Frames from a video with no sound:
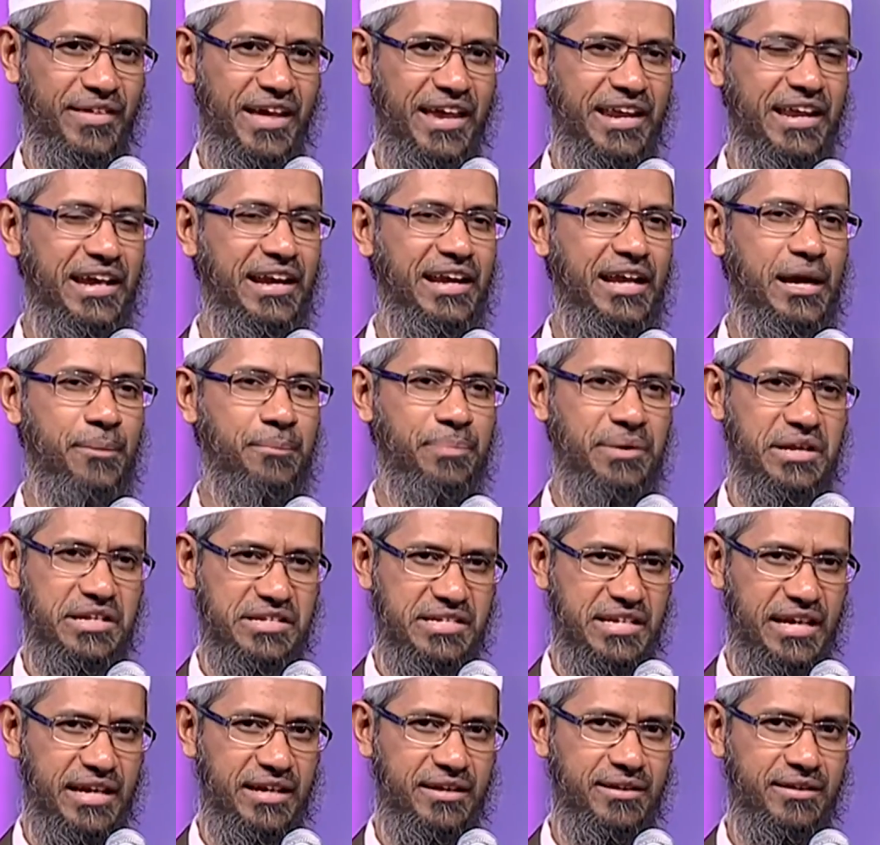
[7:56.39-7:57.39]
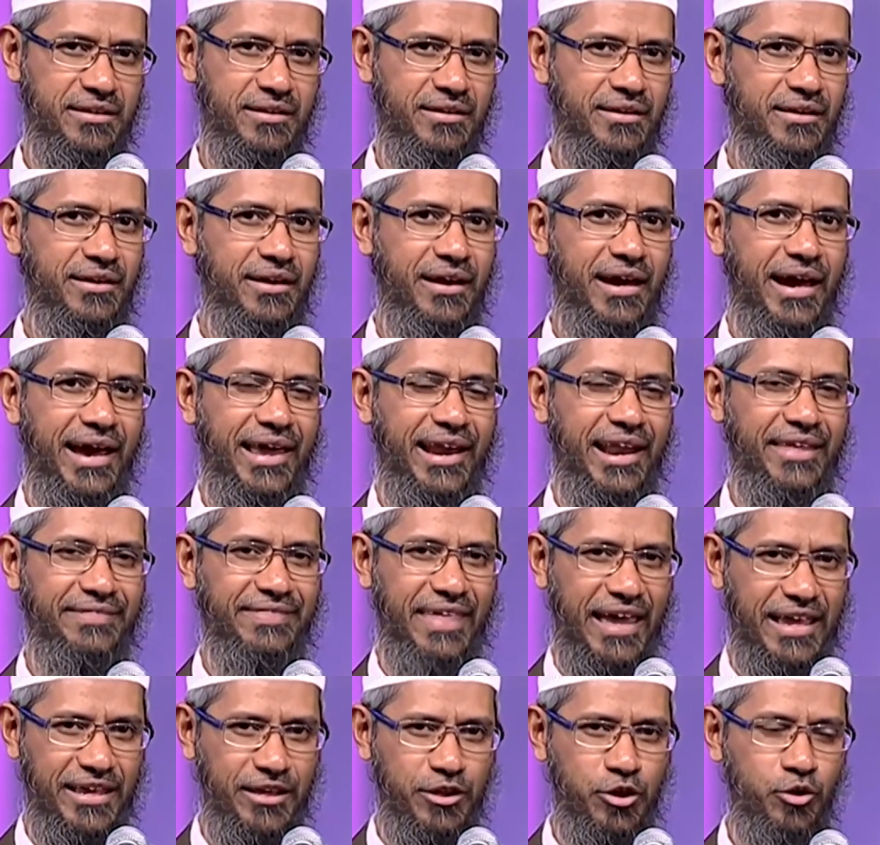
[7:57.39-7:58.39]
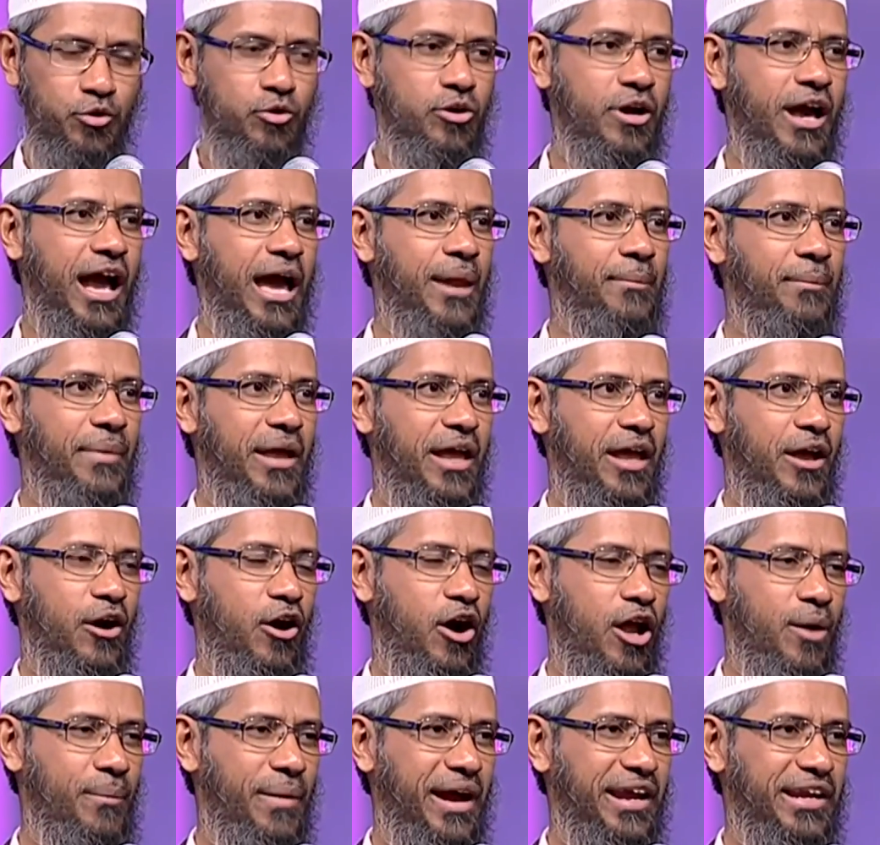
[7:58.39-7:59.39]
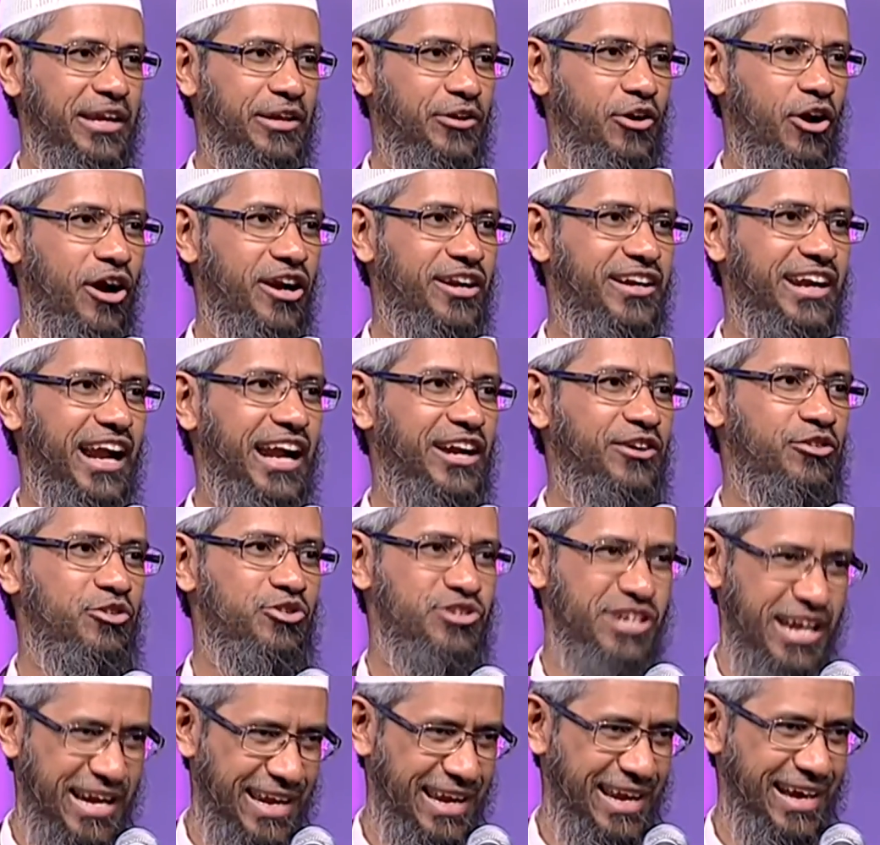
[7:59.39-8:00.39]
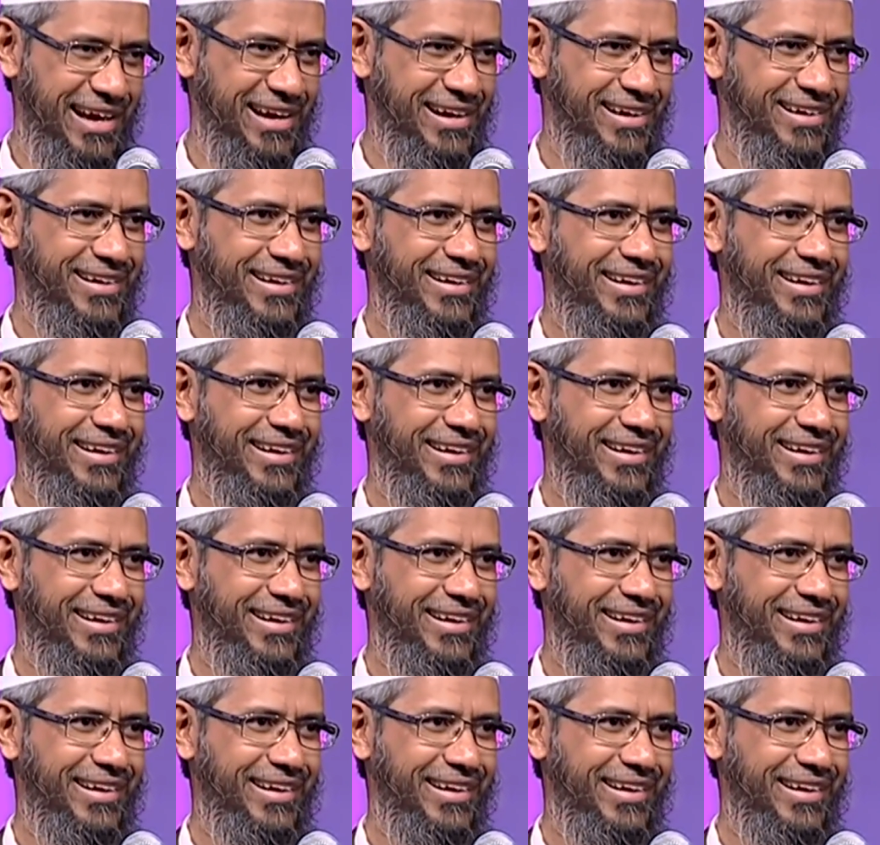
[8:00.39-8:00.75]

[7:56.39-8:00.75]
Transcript: I really thank appreciate, you, and I thank you, and may Almighty God grant you Jannah.